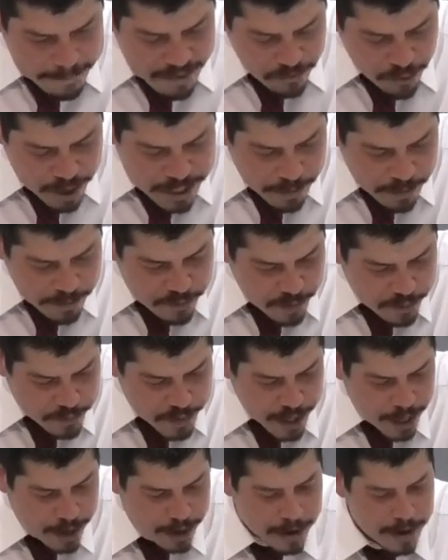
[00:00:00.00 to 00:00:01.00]
Verse number
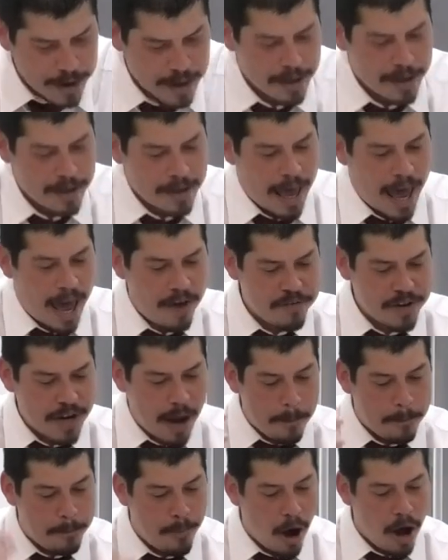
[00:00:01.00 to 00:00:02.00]
15 having
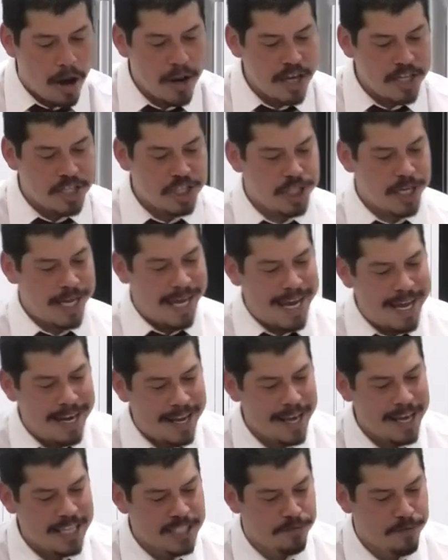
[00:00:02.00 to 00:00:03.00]
abolished in
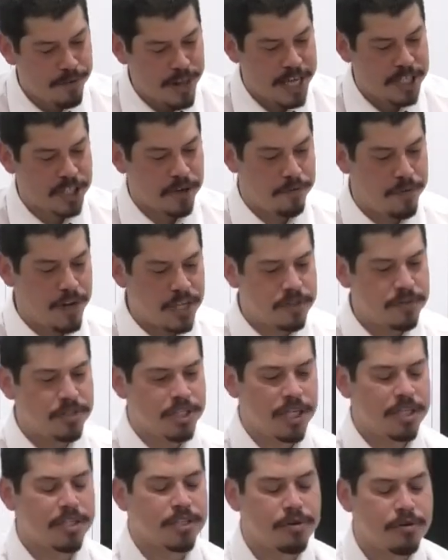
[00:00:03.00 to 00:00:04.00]
his flesh, the flesh of
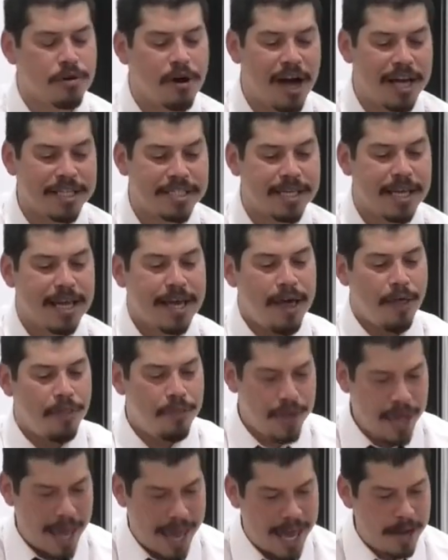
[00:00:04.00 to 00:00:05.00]
Jesus Christ,
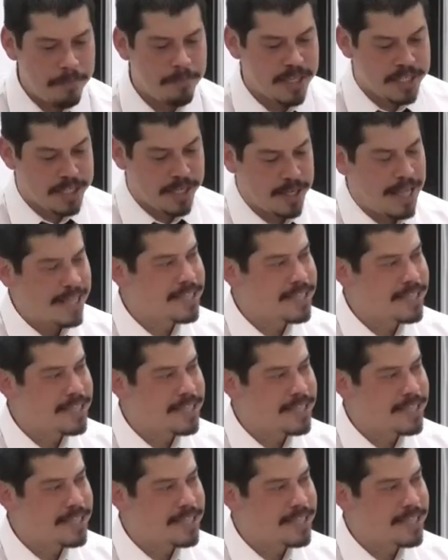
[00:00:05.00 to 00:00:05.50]
the enmity.